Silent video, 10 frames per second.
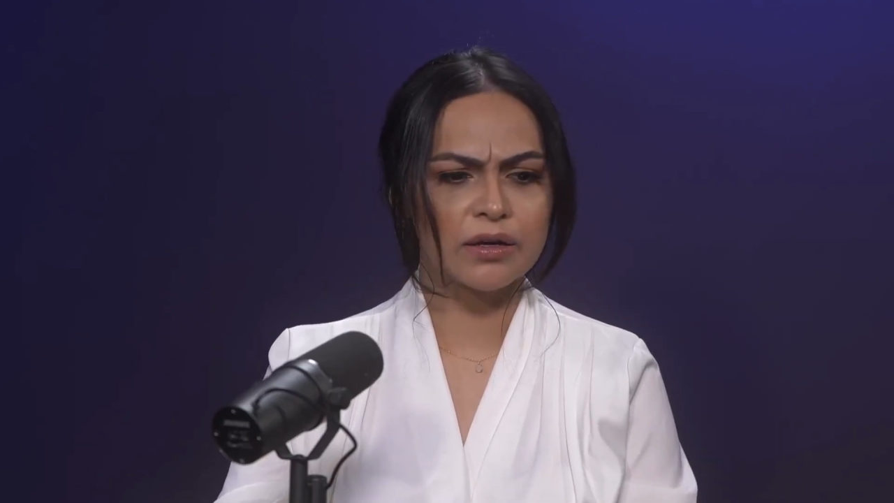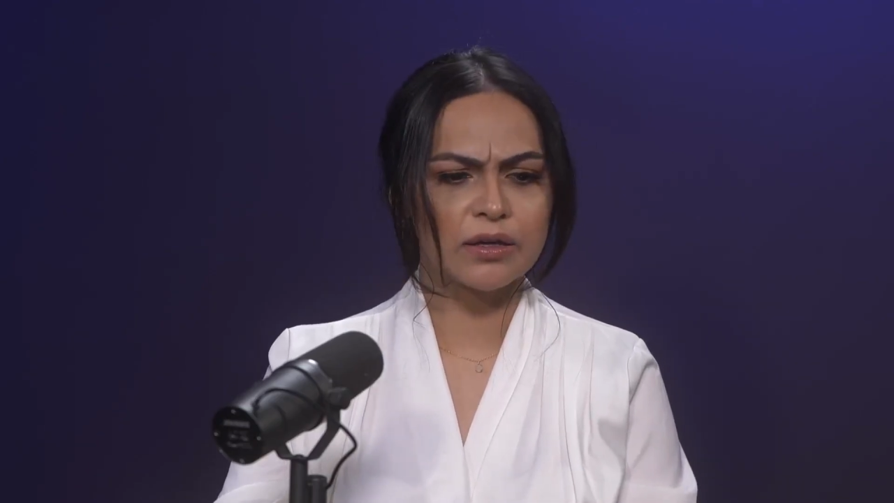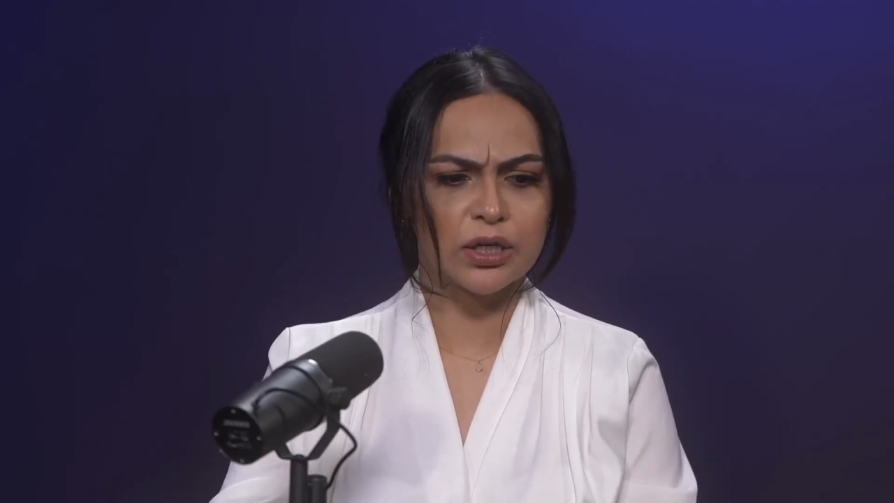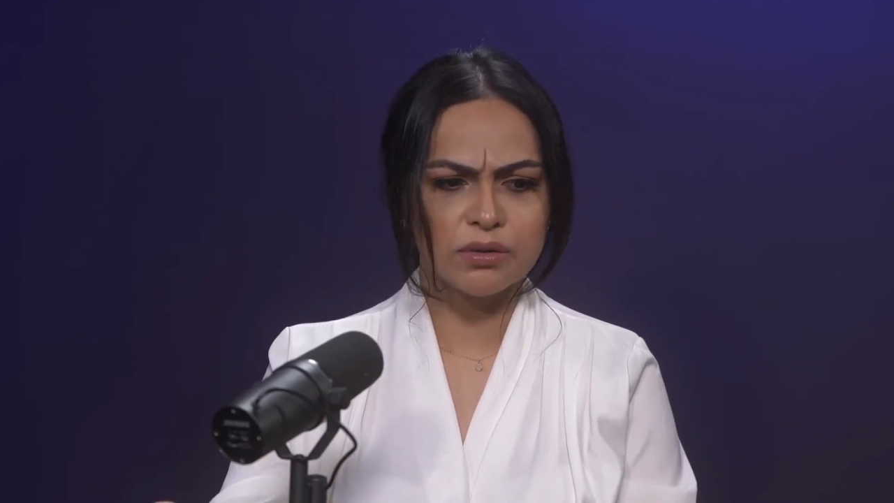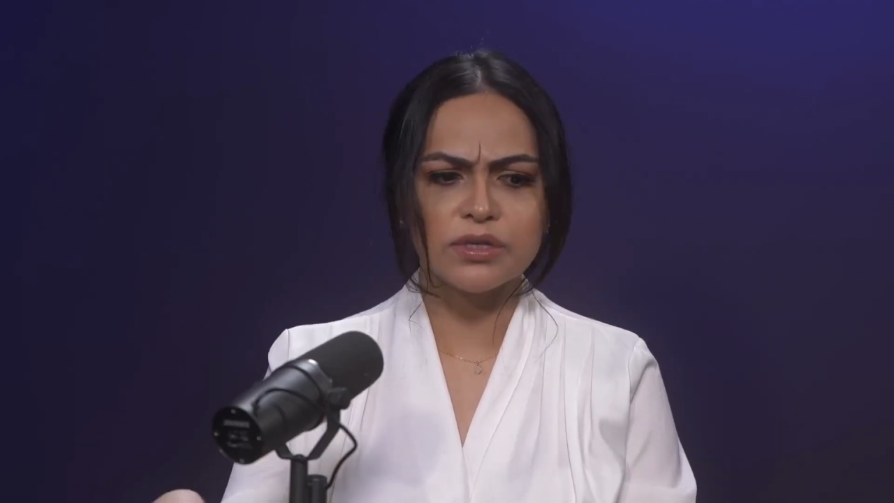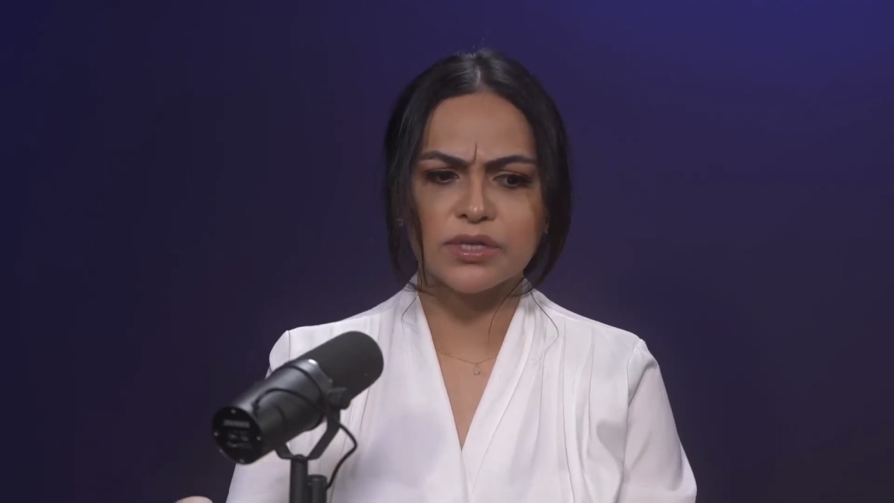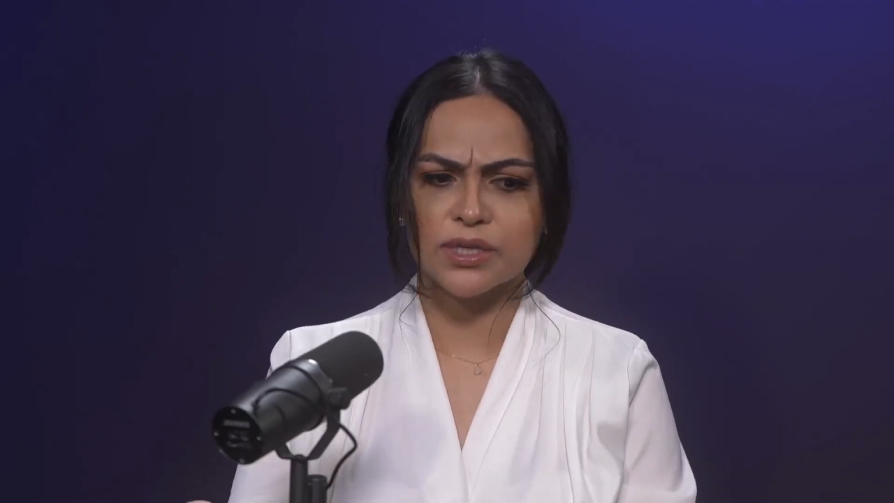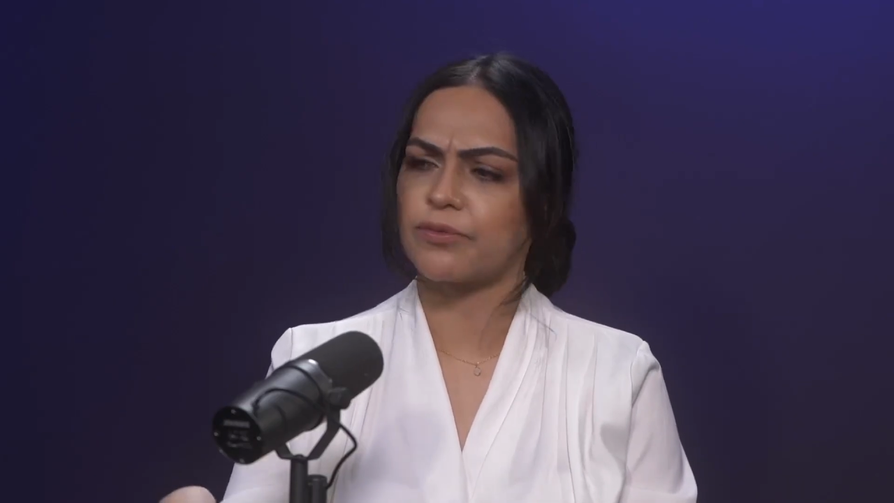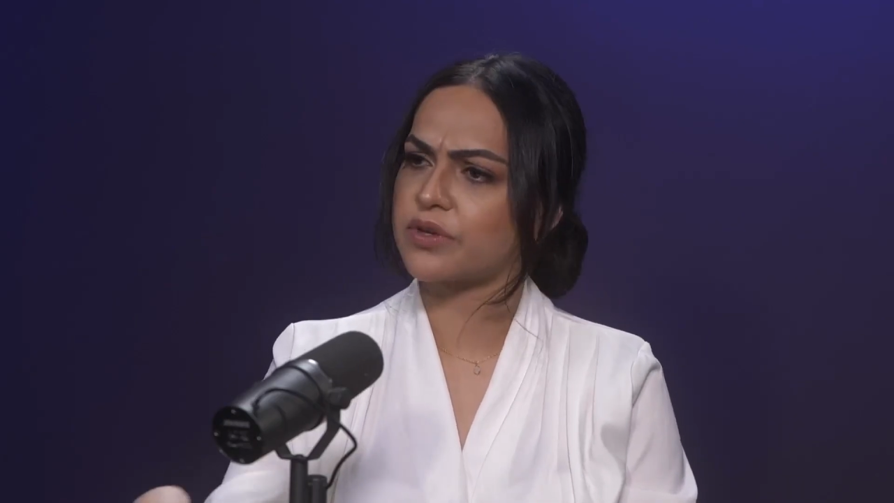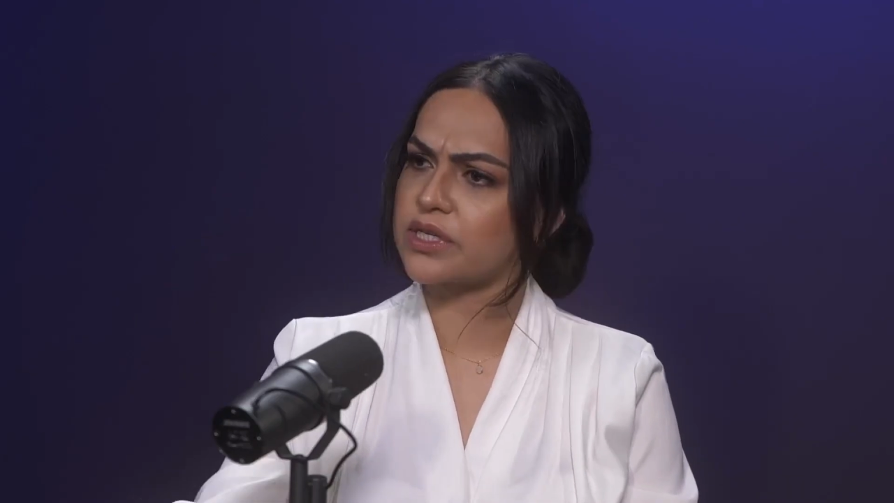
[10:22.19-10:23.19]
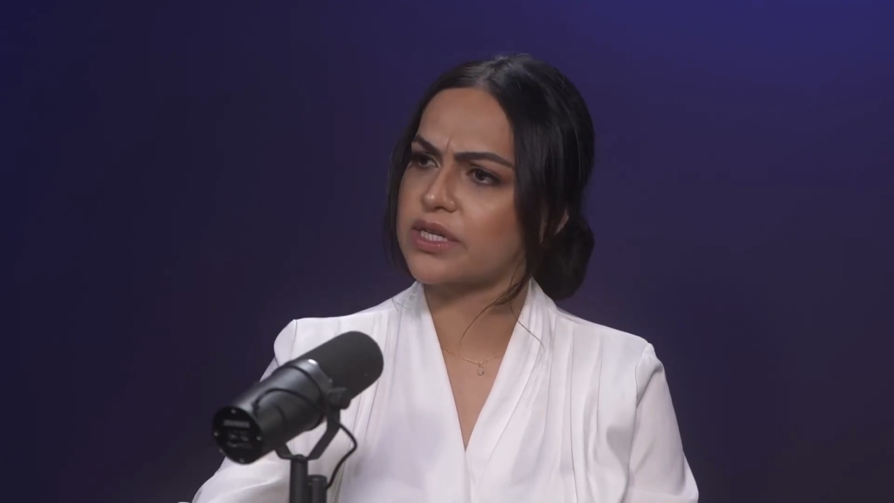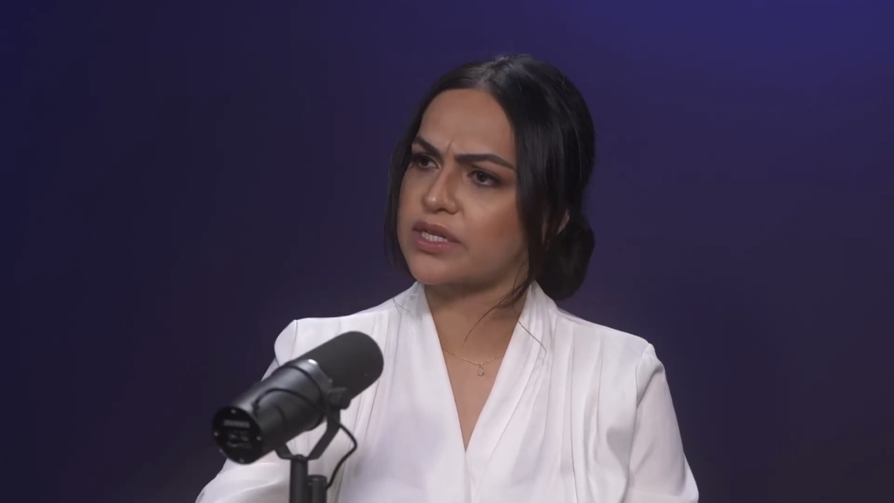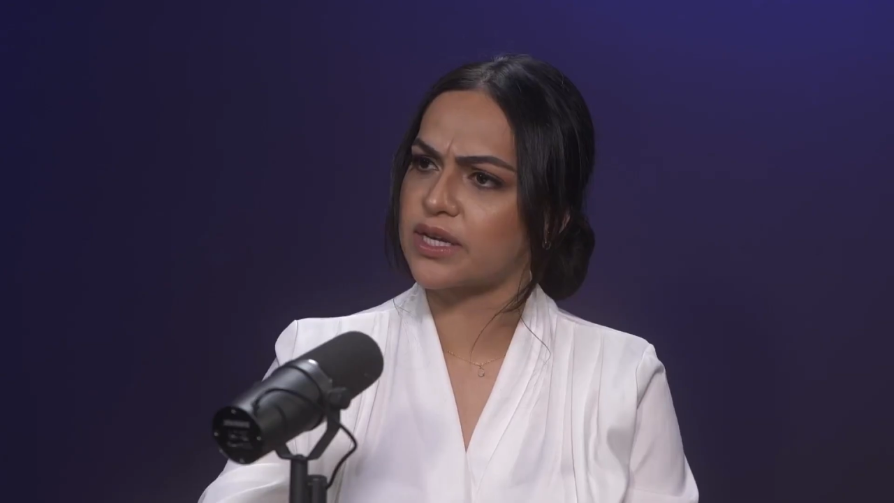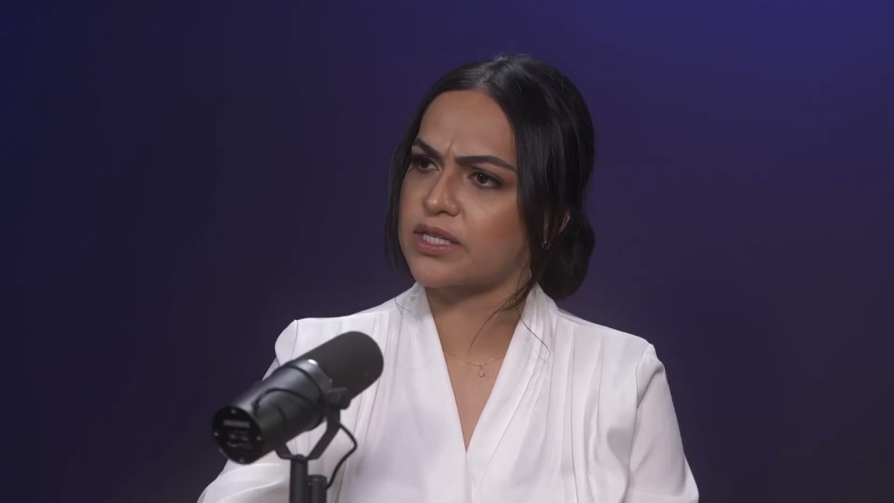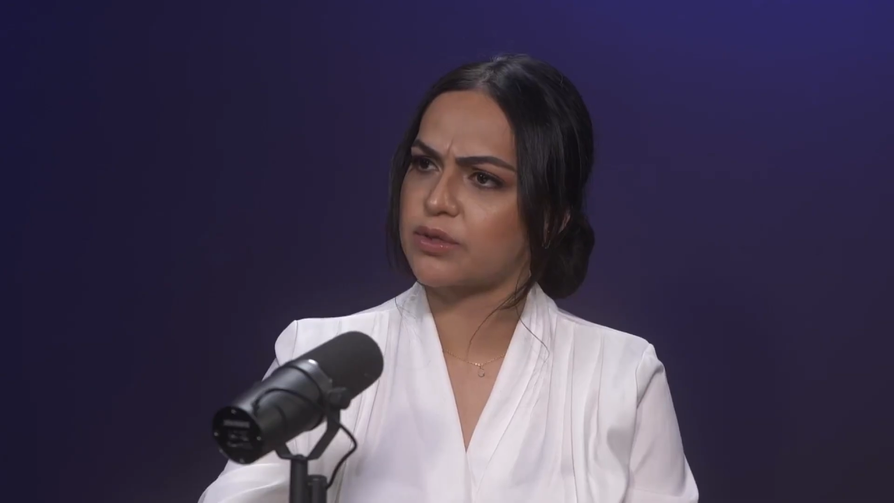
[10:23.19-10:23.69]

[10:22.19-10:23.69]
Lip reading: users up for success